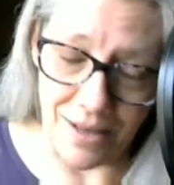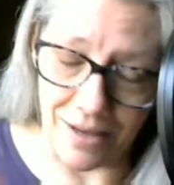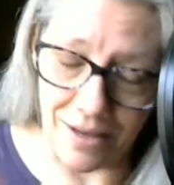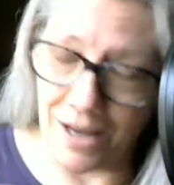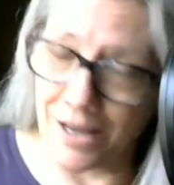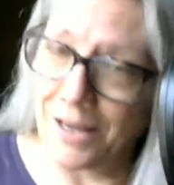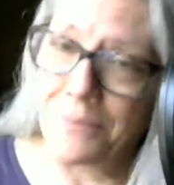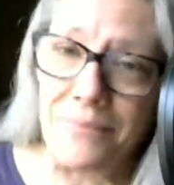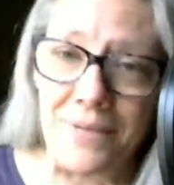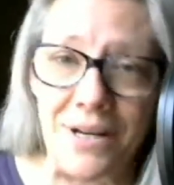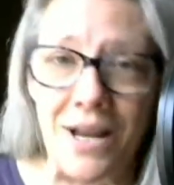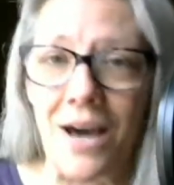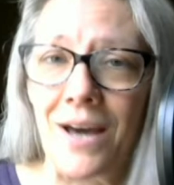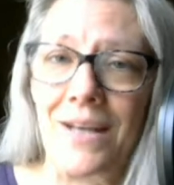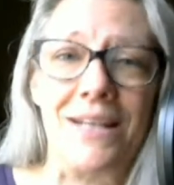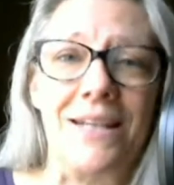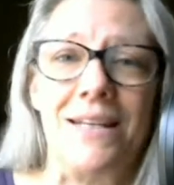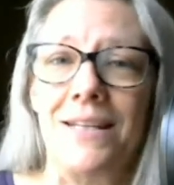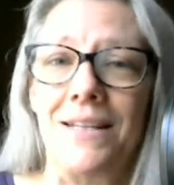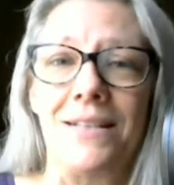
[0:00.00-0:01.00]
I am
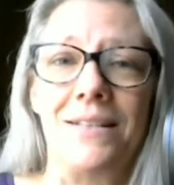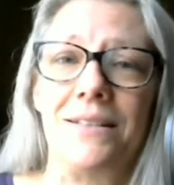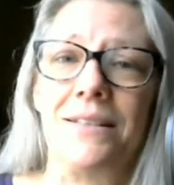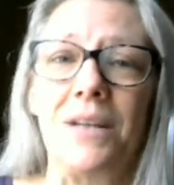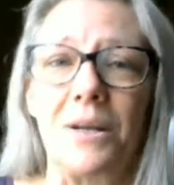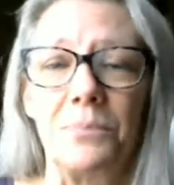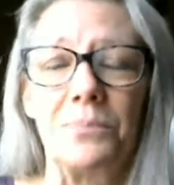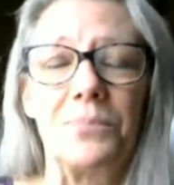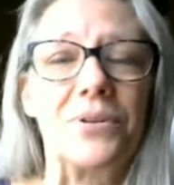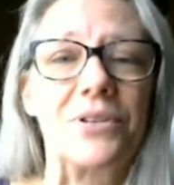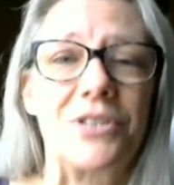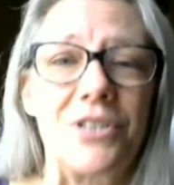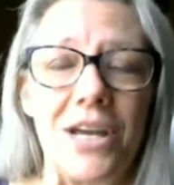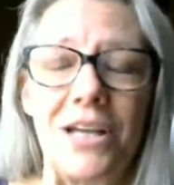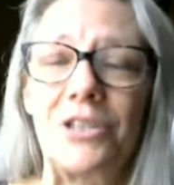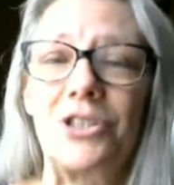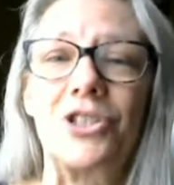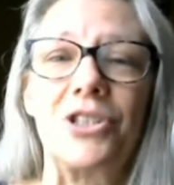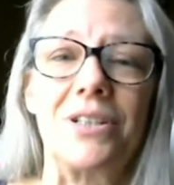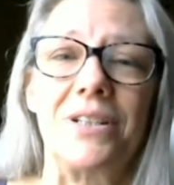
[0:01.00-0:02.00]
nodding in
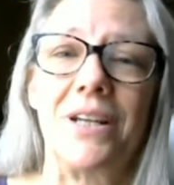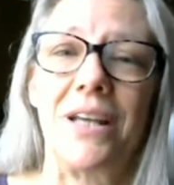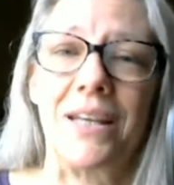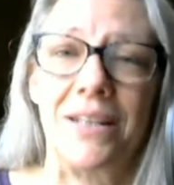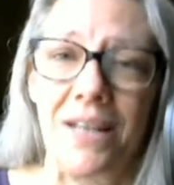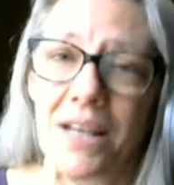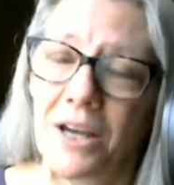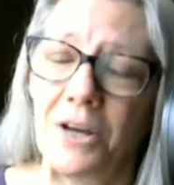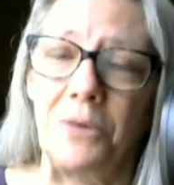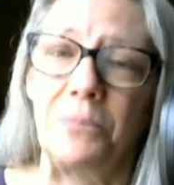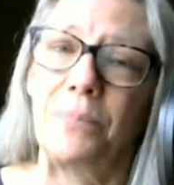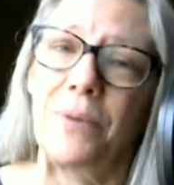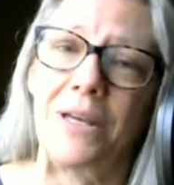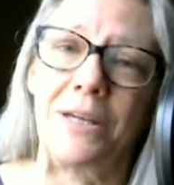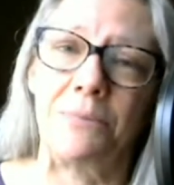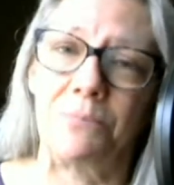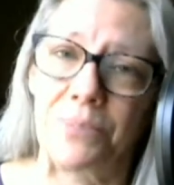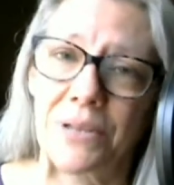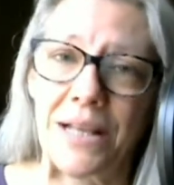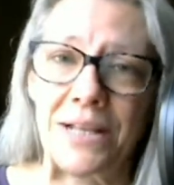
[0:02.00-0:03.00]
protection and help
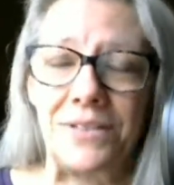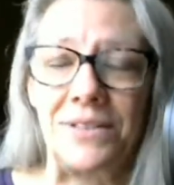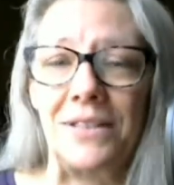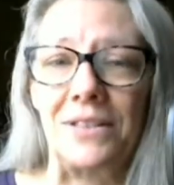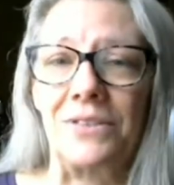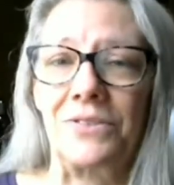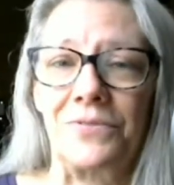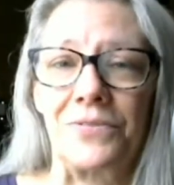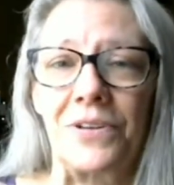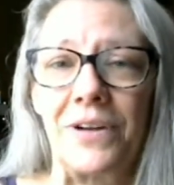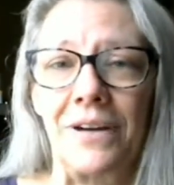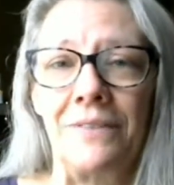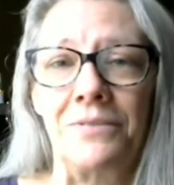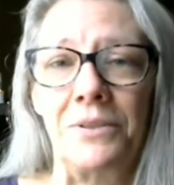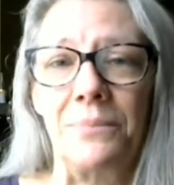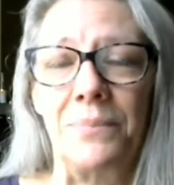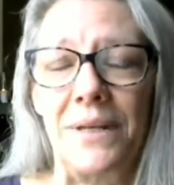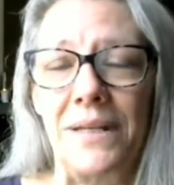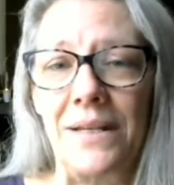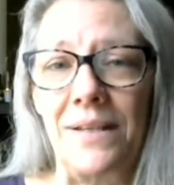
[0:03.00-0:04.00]
and blessings for
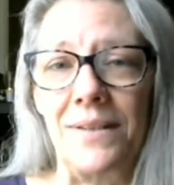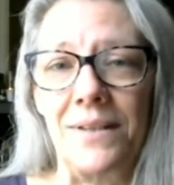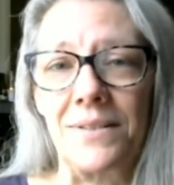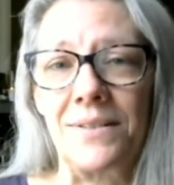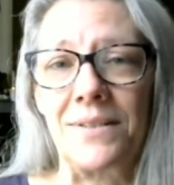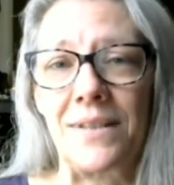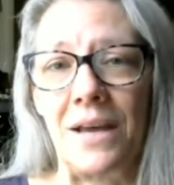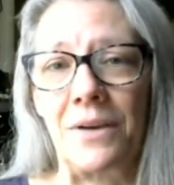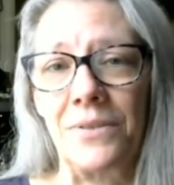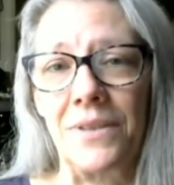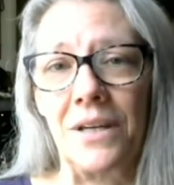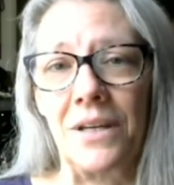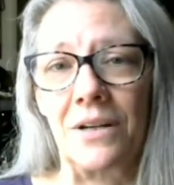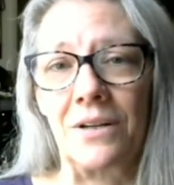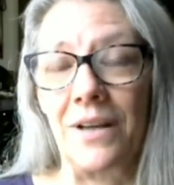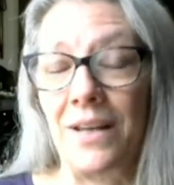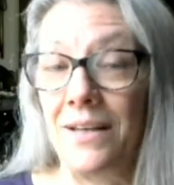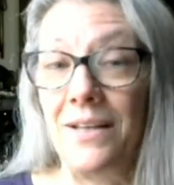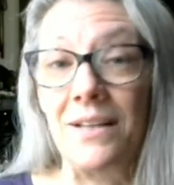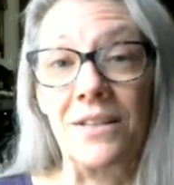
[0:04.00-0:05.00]
everybody that's out there.
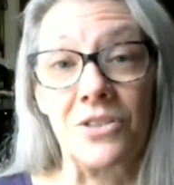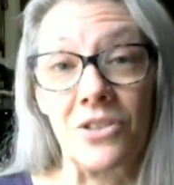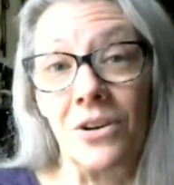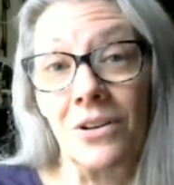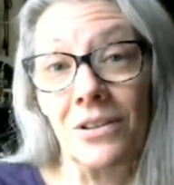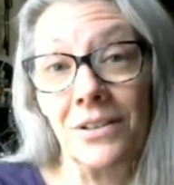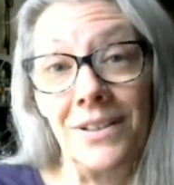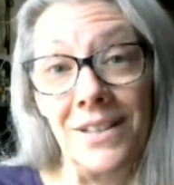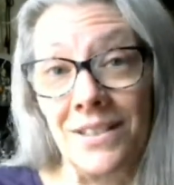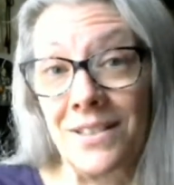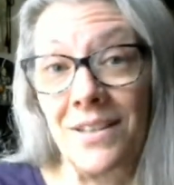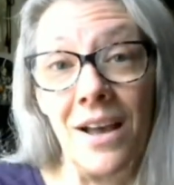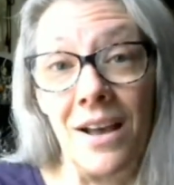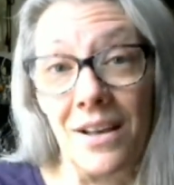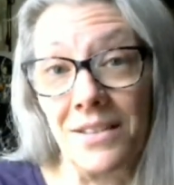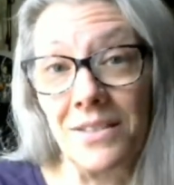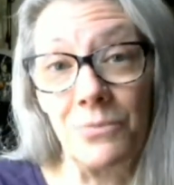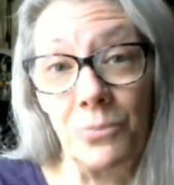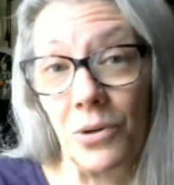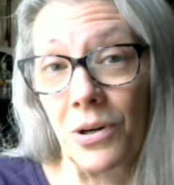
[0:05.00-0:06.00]
And it's all, it's
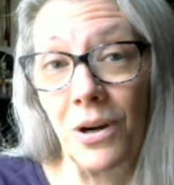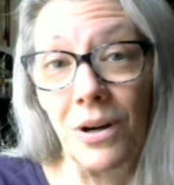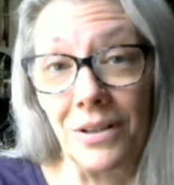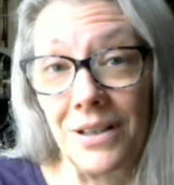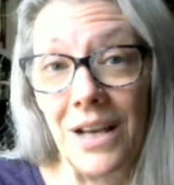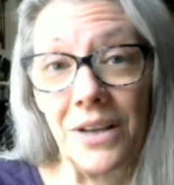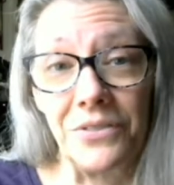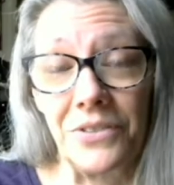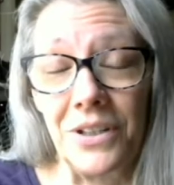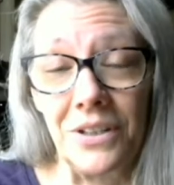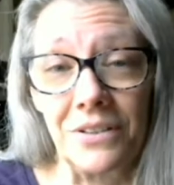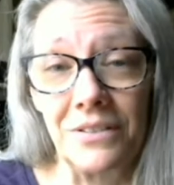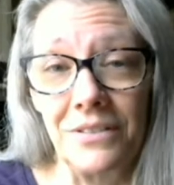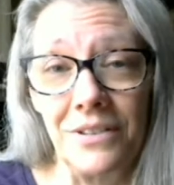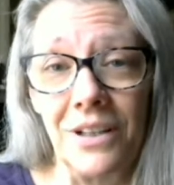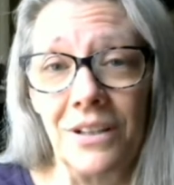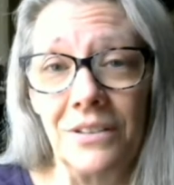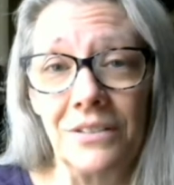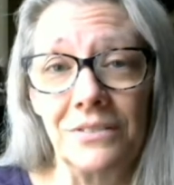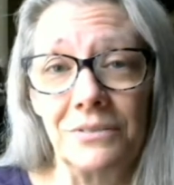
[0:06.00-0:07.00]
us. We're all out there,
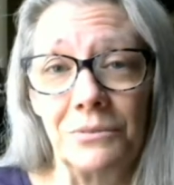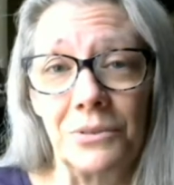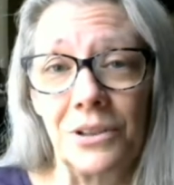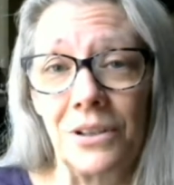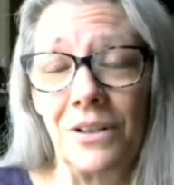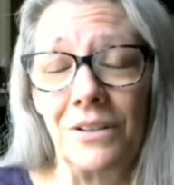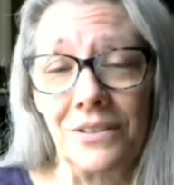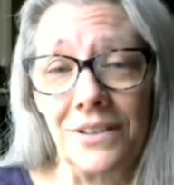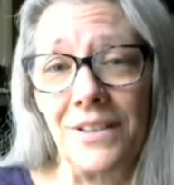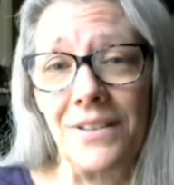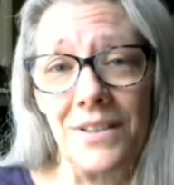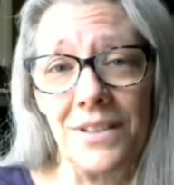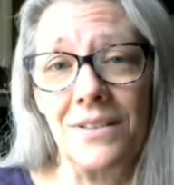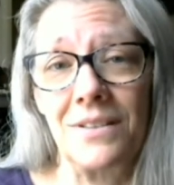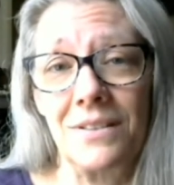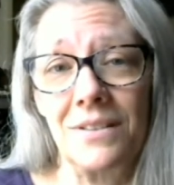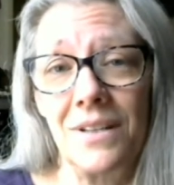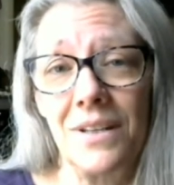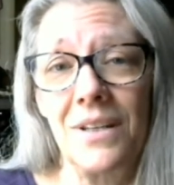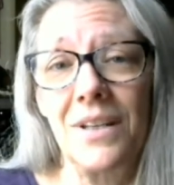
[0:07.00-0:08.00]
y'all. We're all in this.